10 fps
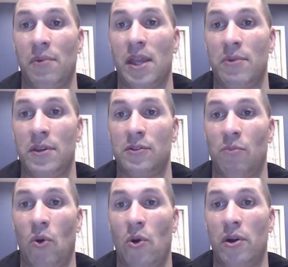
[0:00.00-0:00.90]
baby is
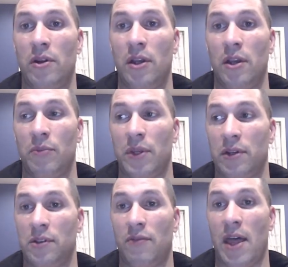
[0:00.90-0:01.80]
born
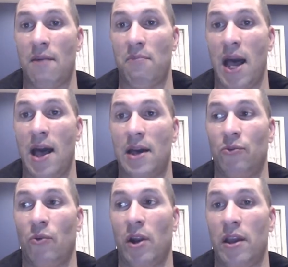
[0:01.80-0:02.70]
because of that
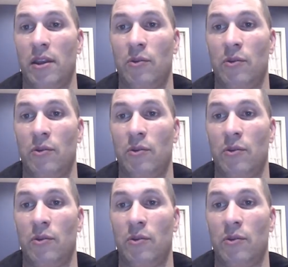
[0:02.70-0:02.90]
bond, right?